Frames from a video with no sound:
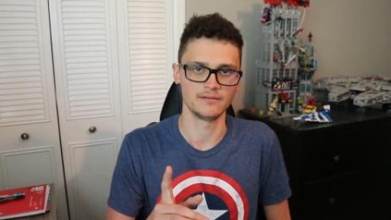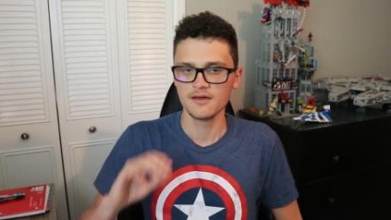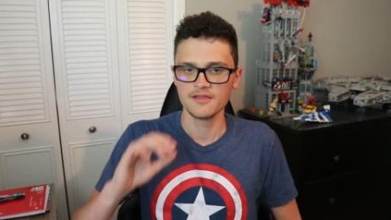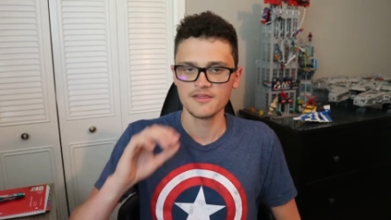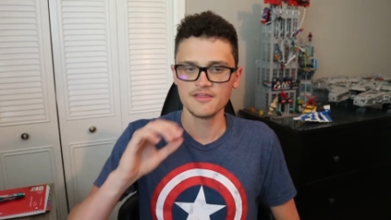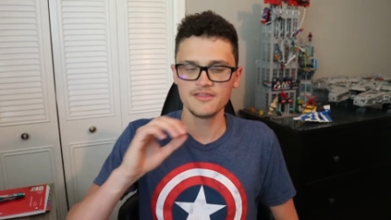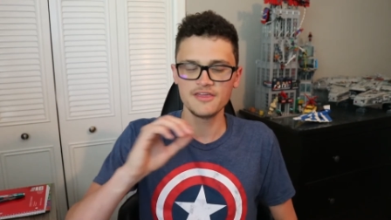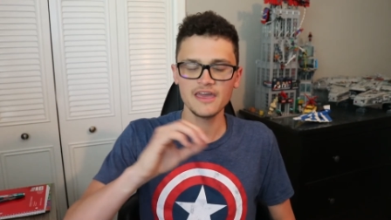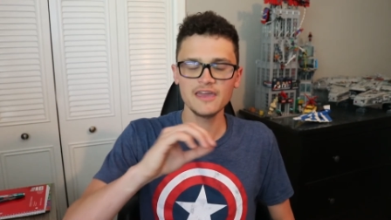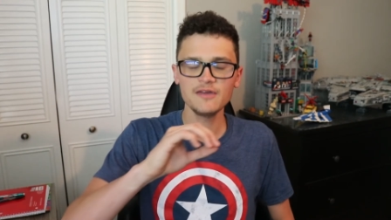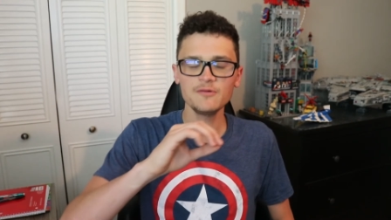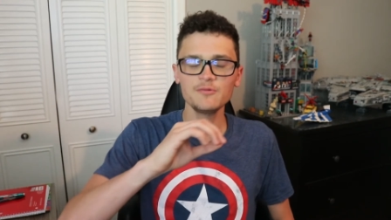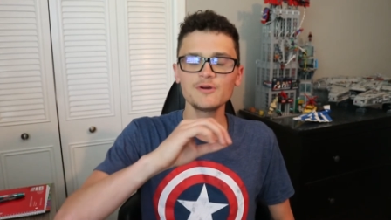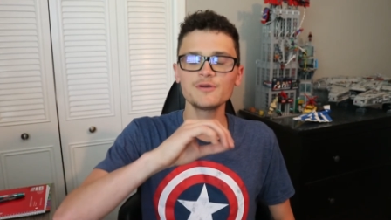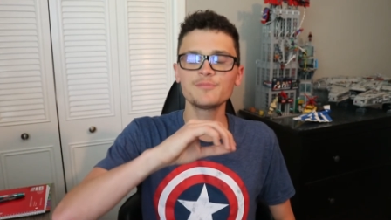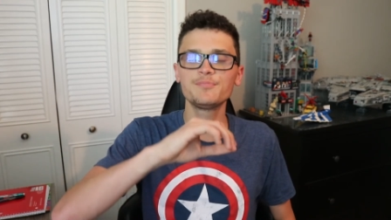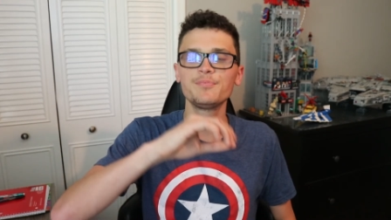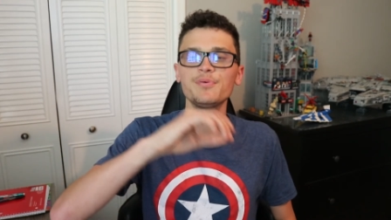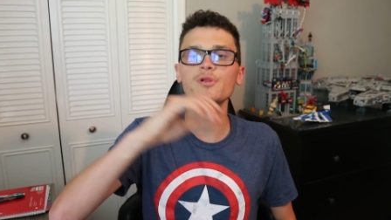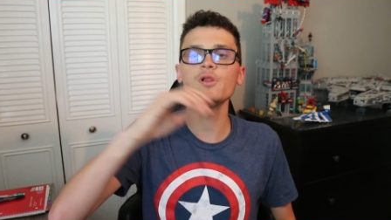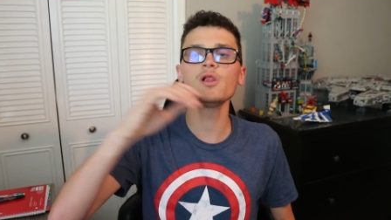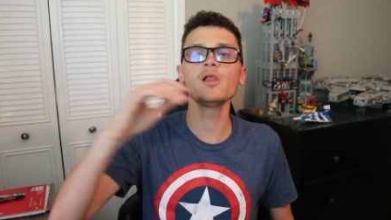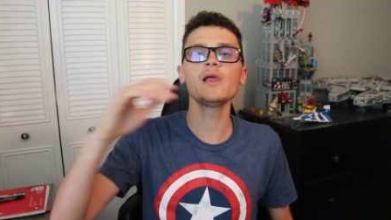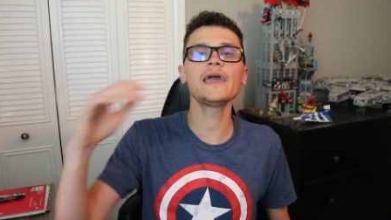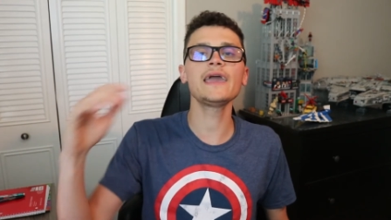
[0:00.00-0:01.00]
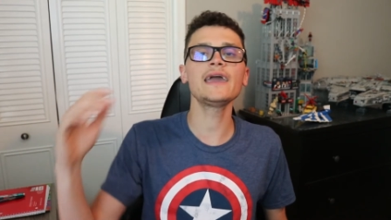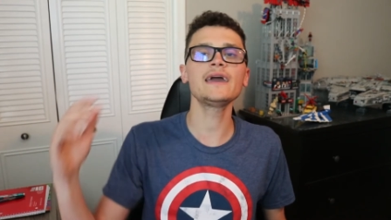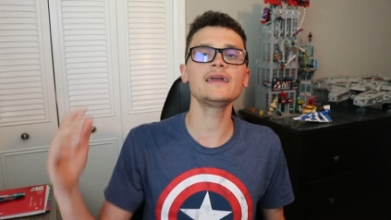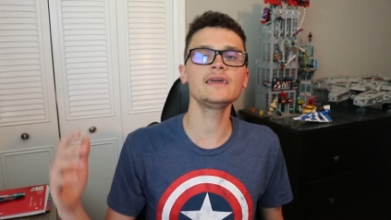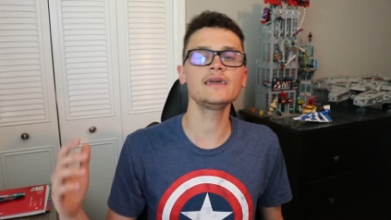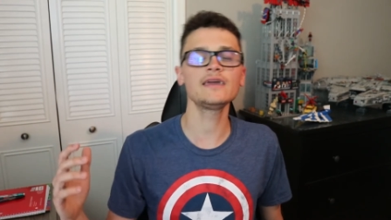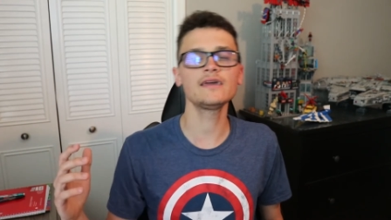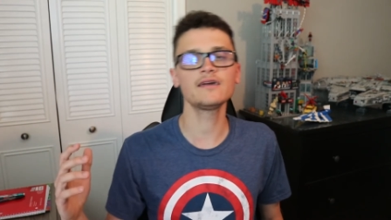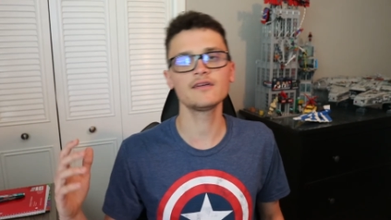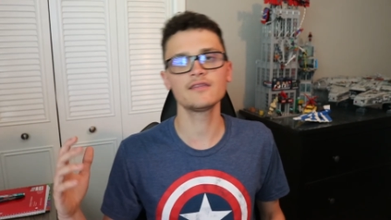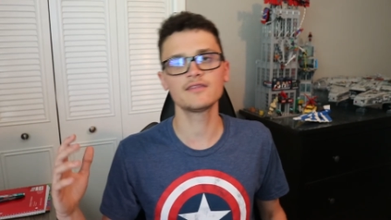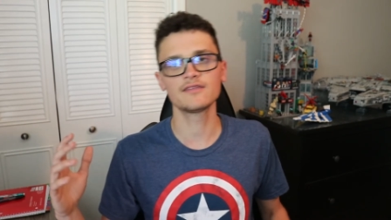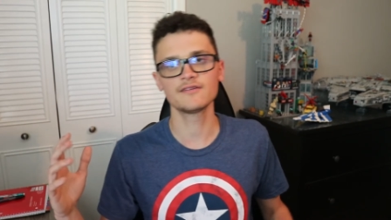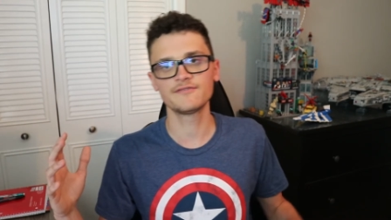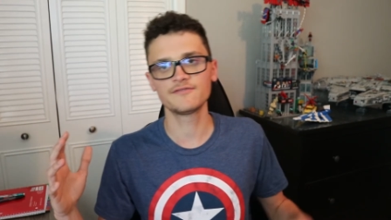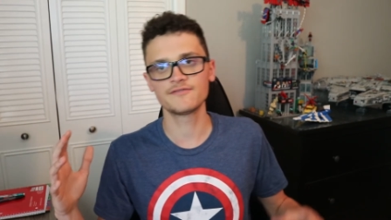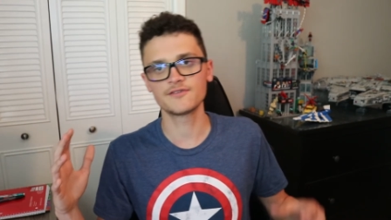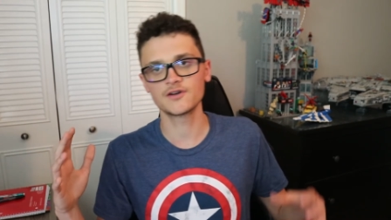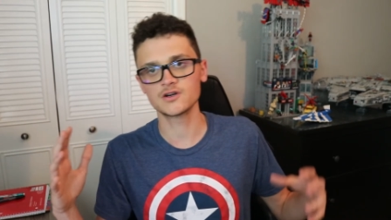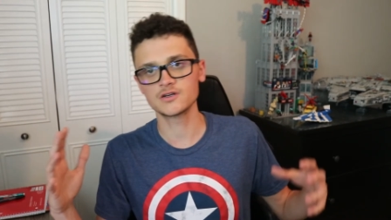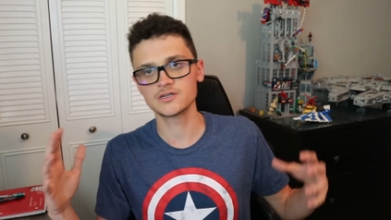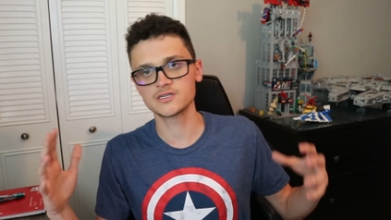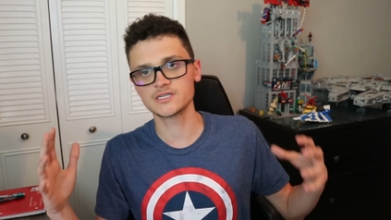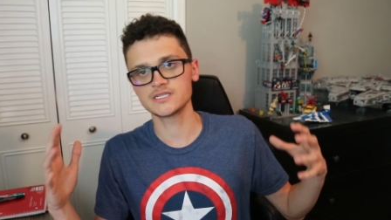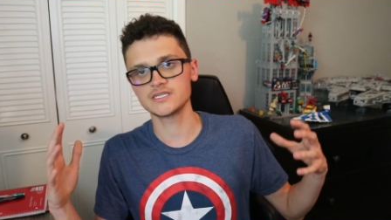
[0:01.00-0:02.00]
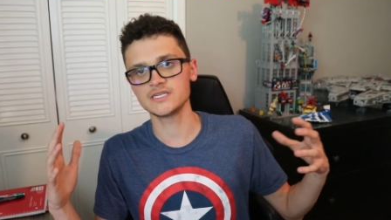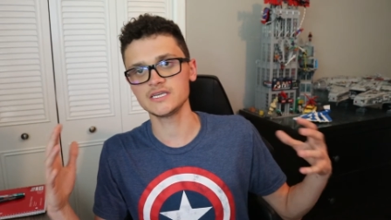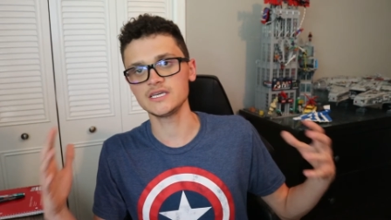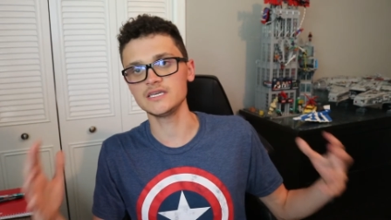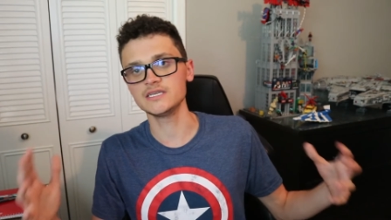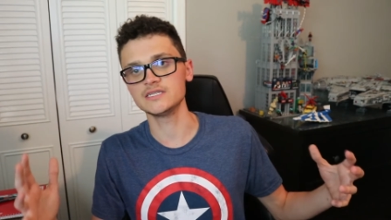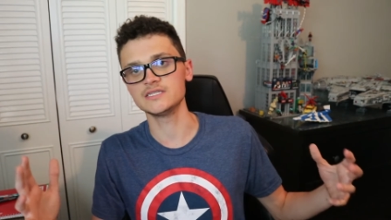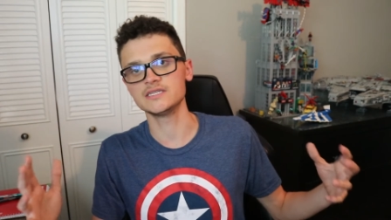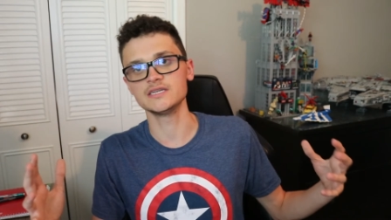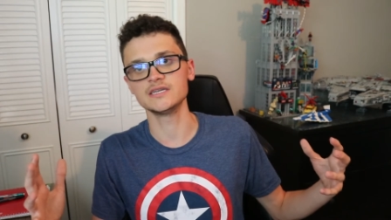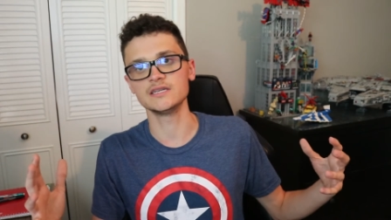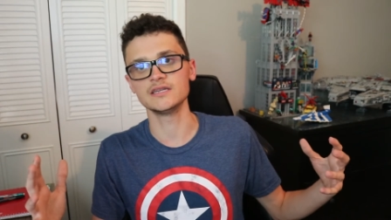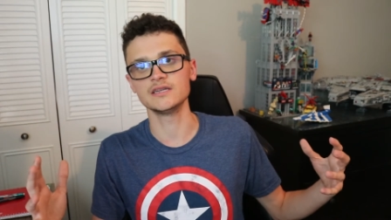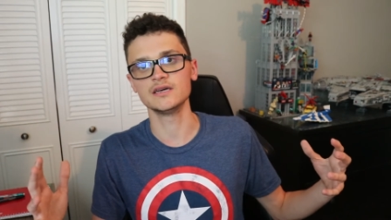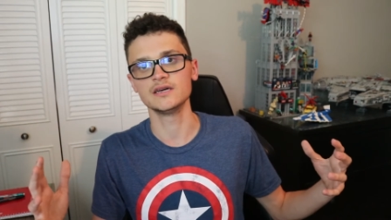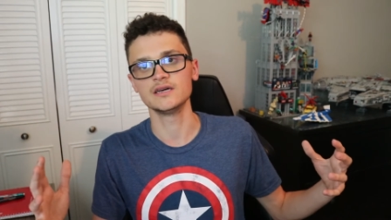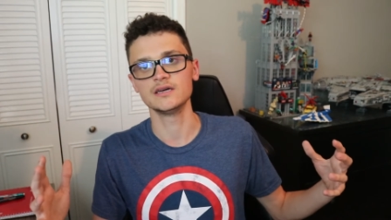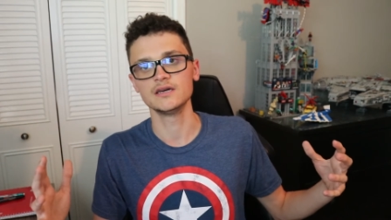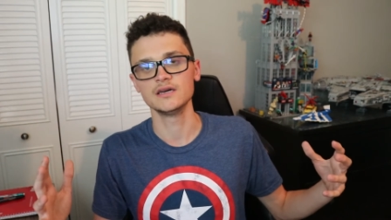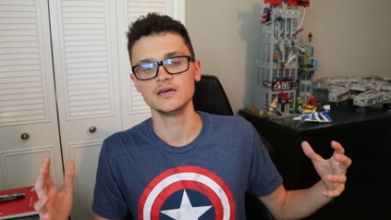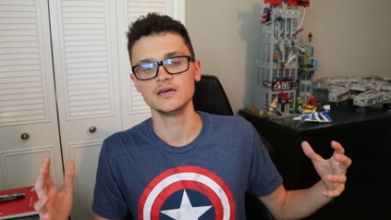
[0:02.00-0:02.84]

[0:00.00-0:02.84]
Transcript: They were planning the first season